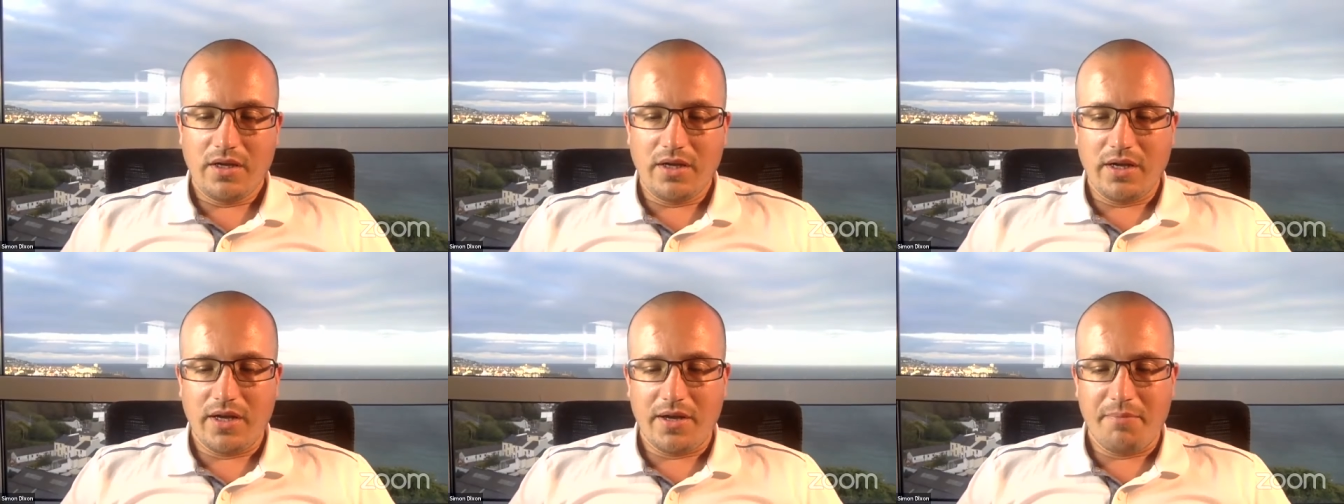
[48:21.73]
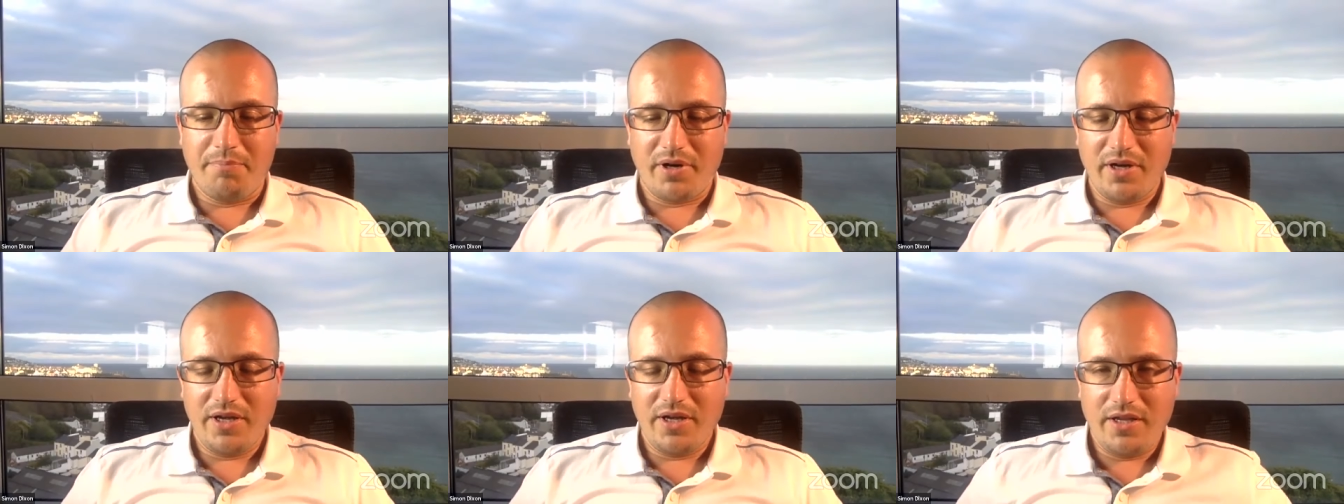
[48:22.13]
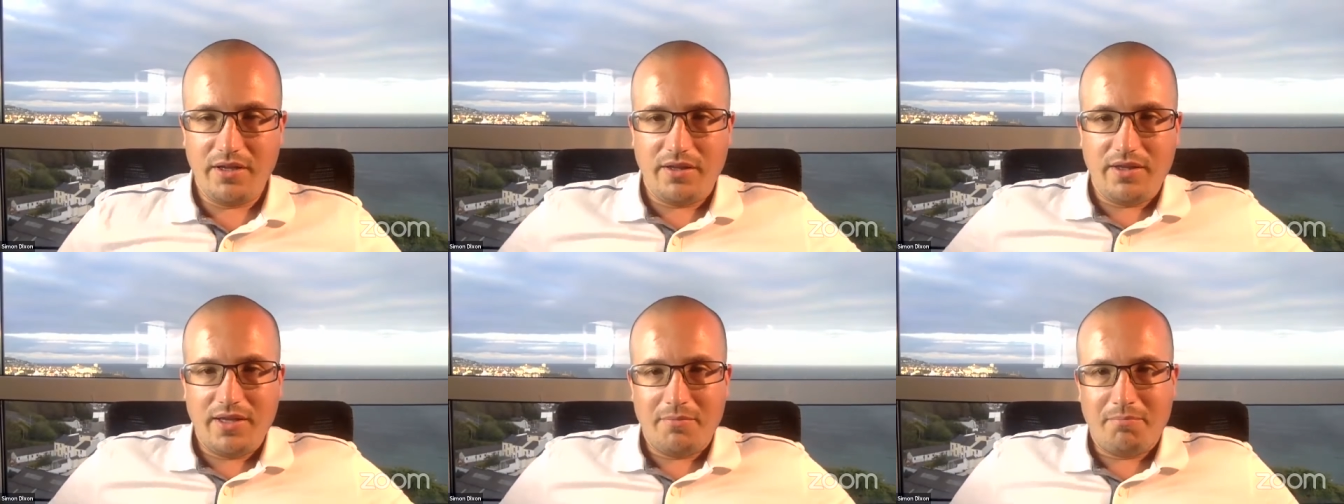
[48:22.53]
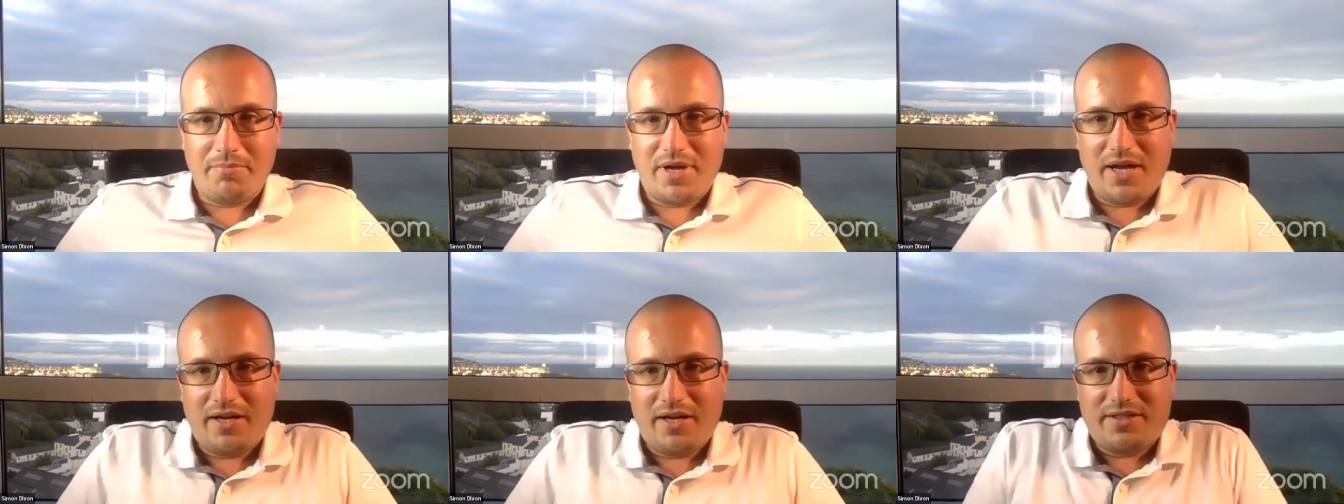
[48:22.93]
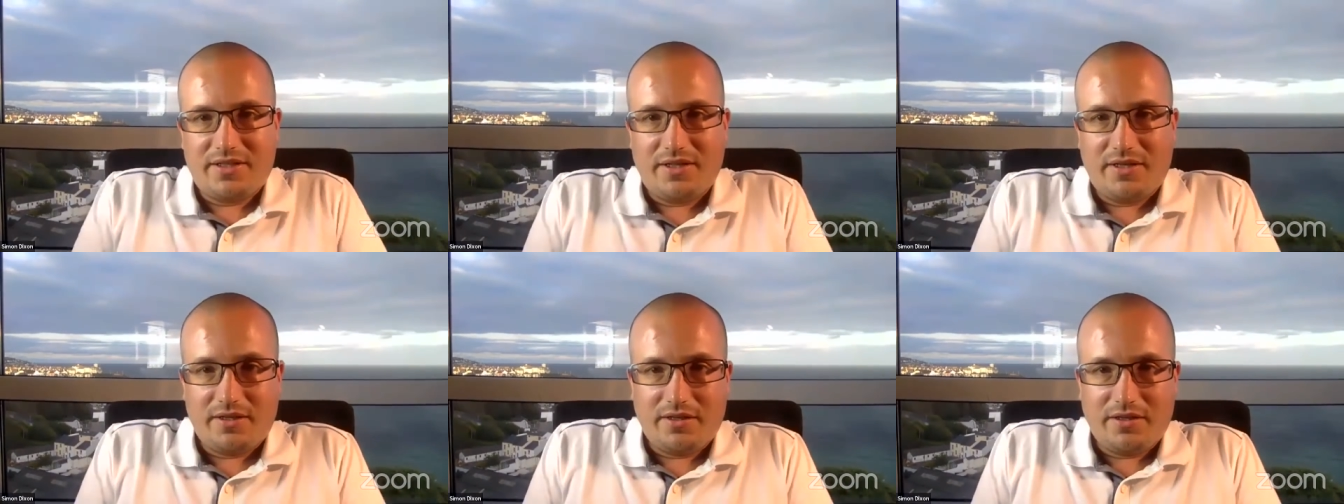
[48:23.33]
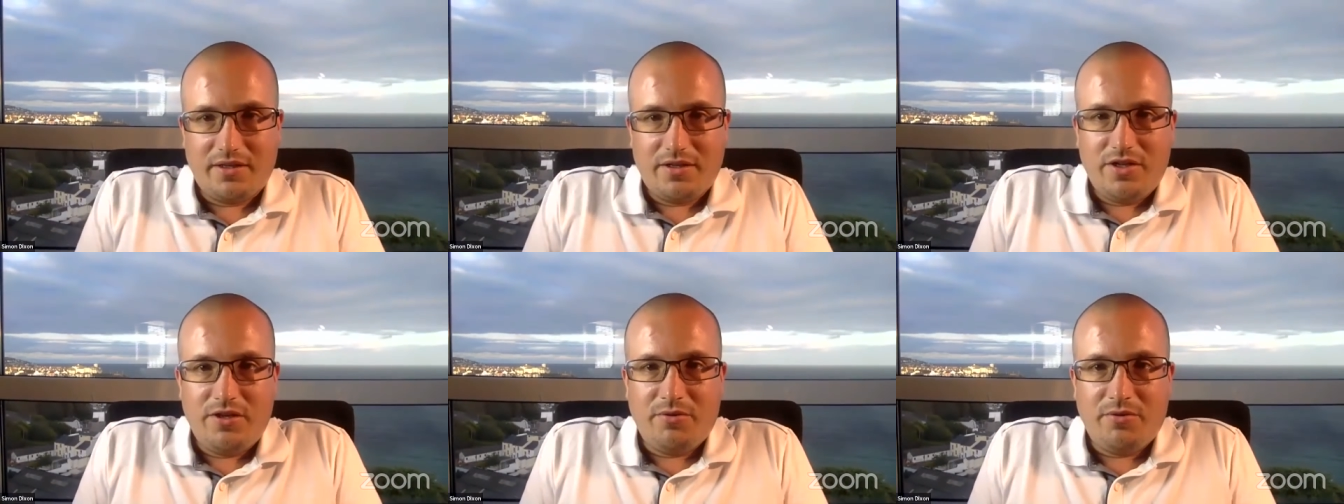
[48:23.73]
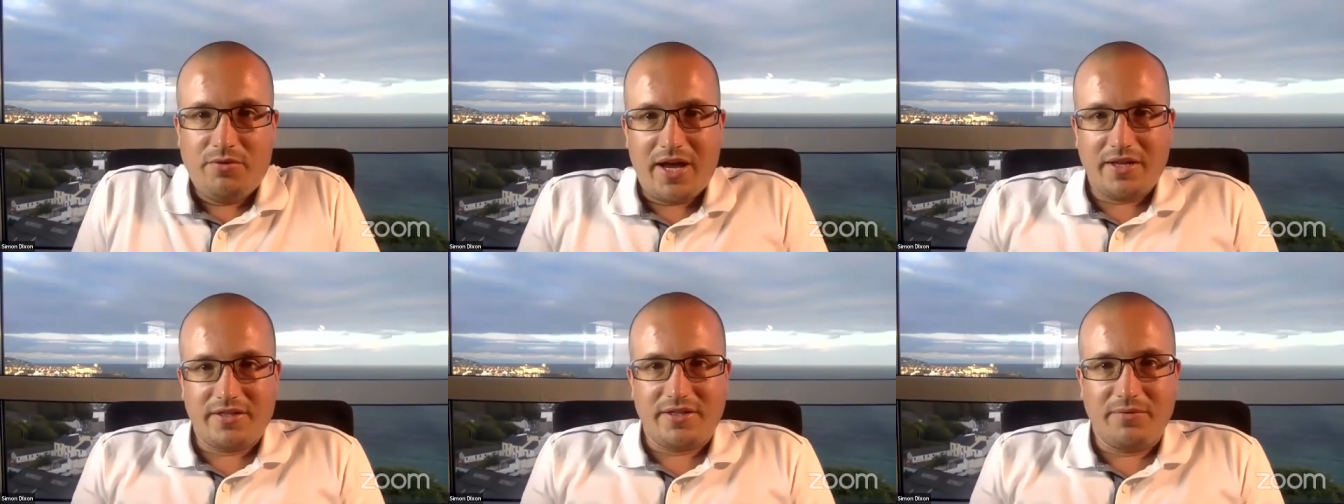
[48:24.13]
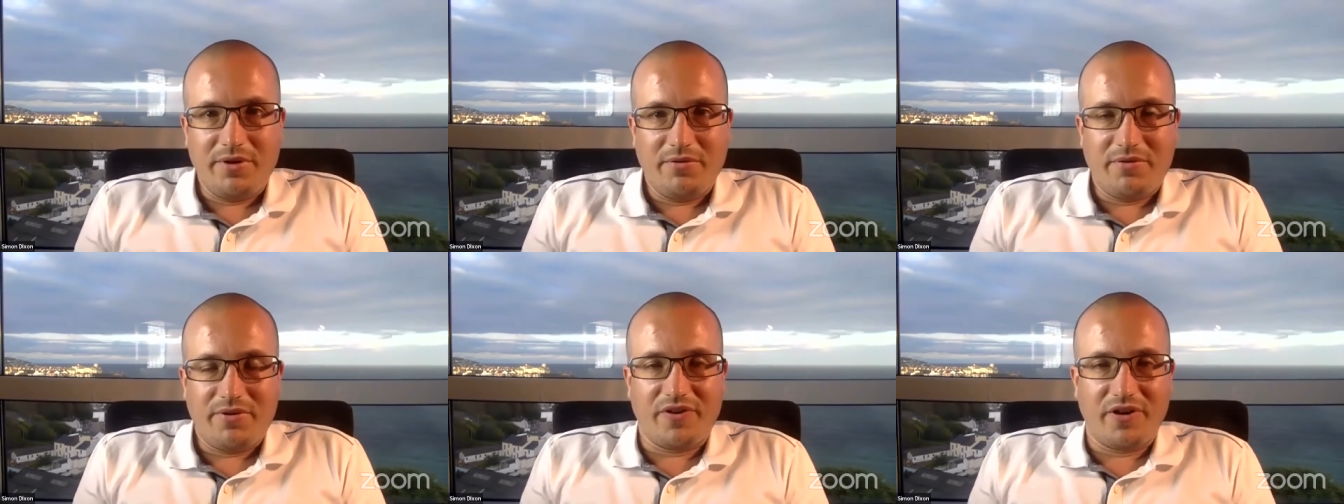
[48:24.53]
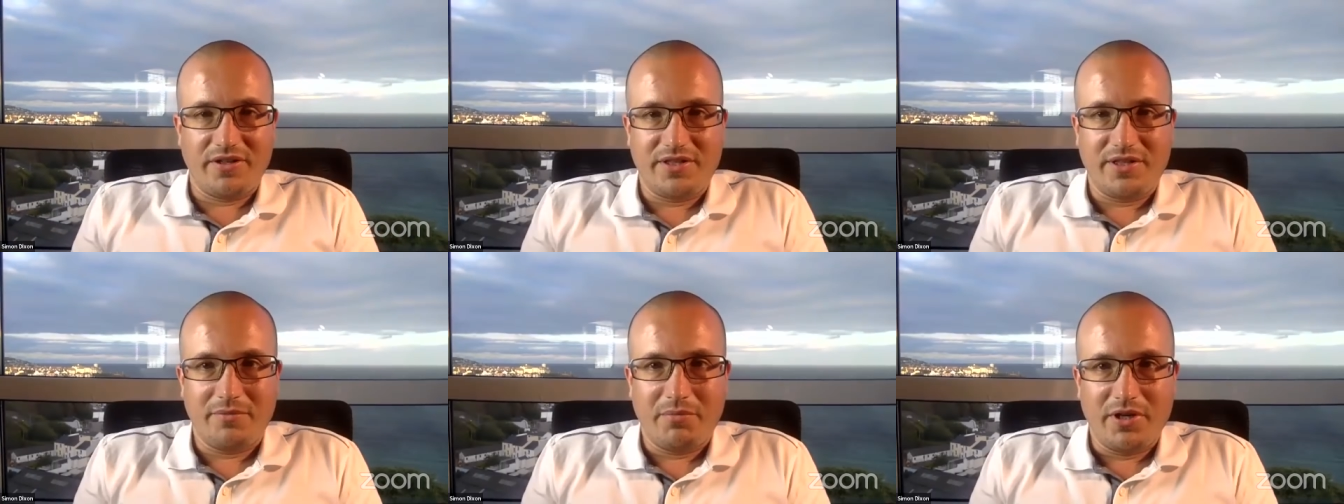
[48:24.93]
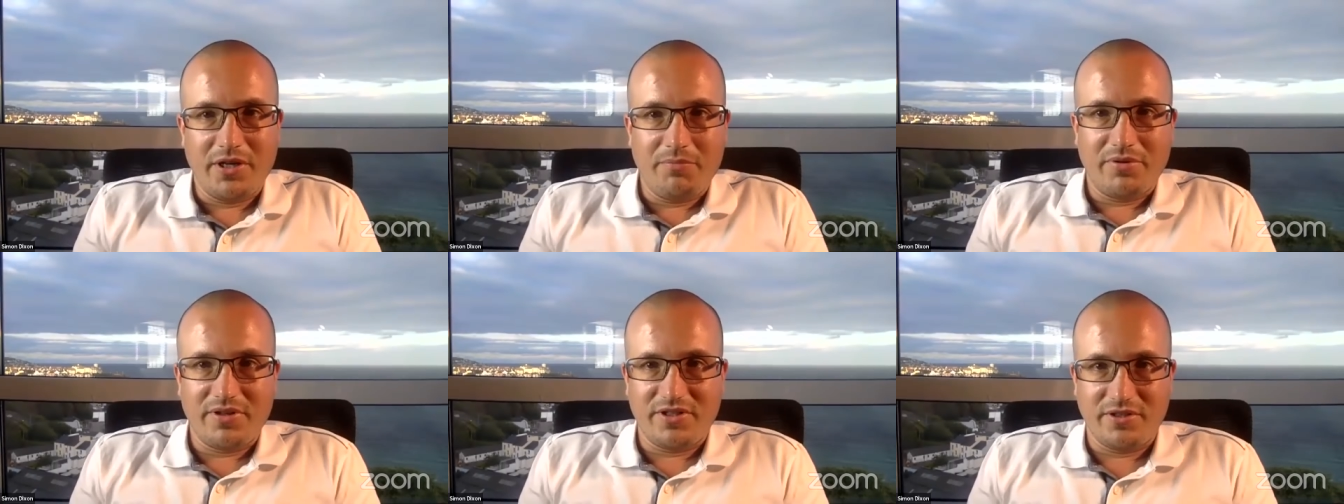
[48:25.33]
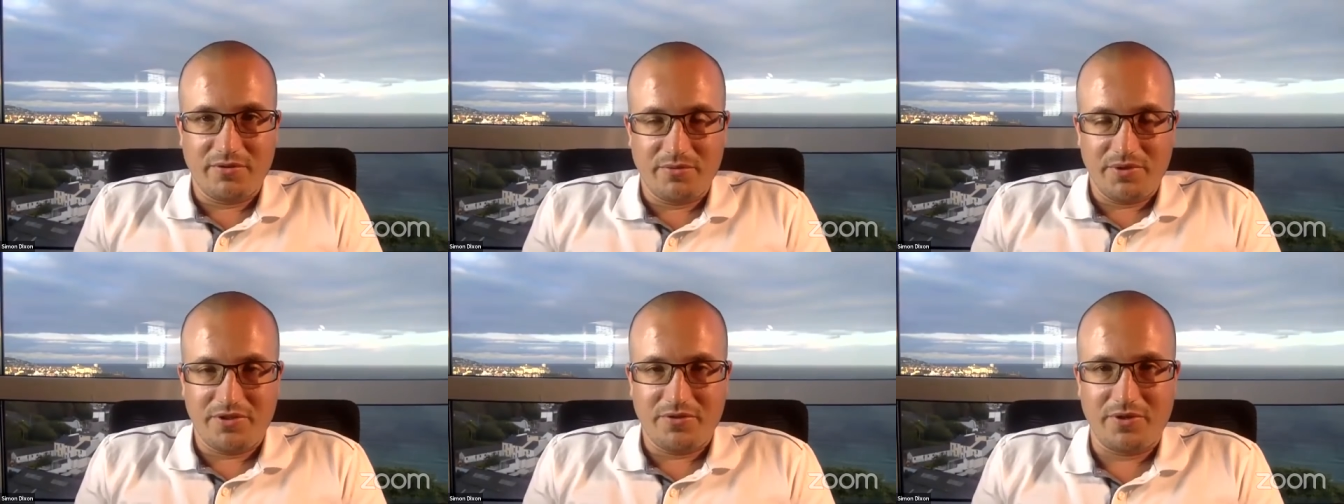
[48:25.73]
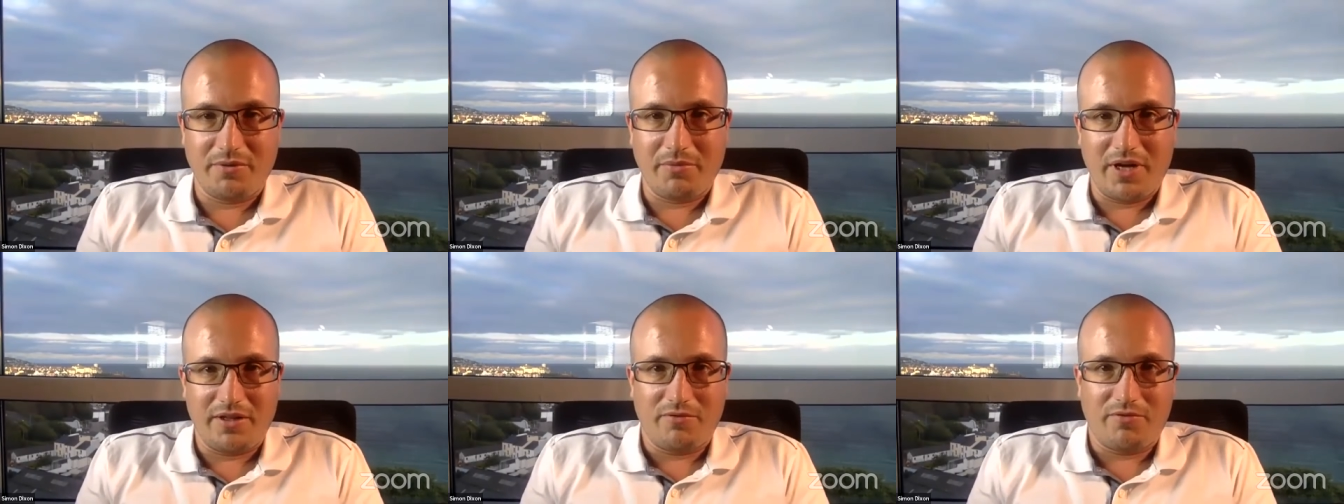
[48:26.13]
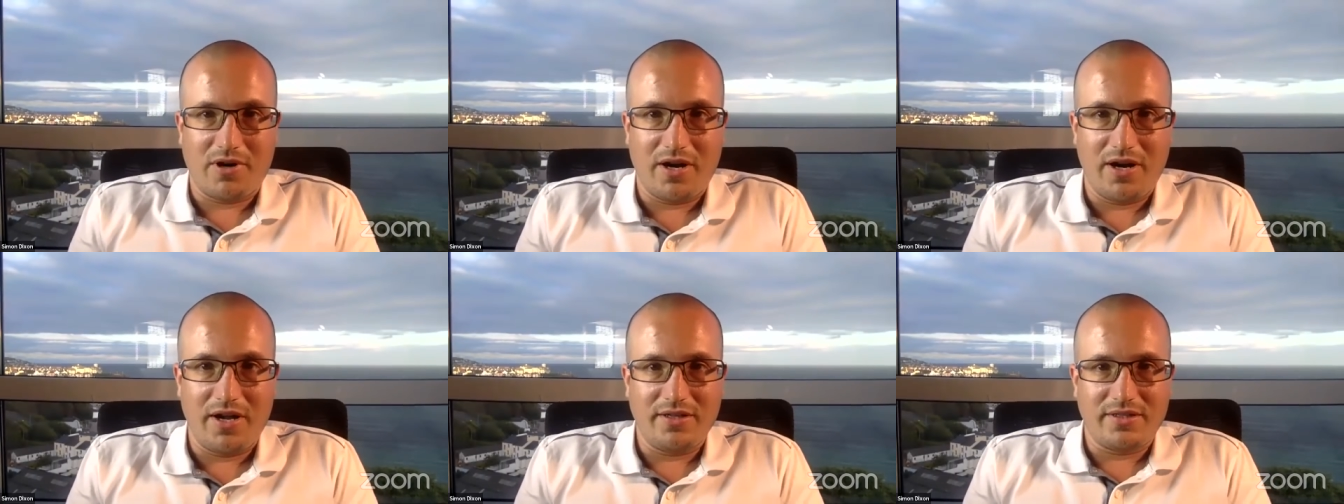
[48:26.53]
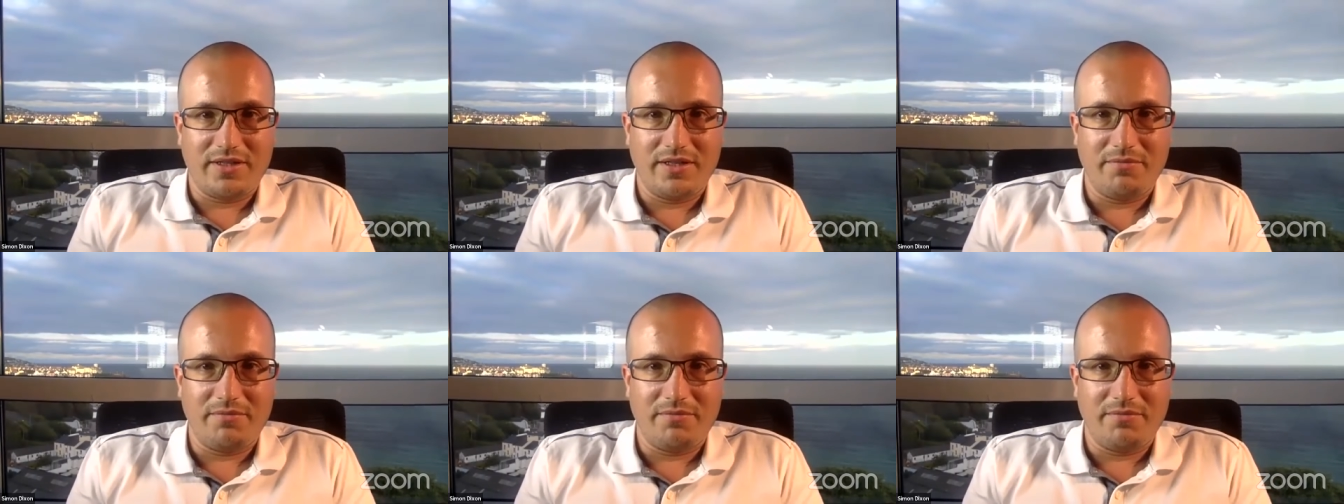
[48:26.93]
By the impacts in US, are we referring to the money printing, or are we talking about the riots?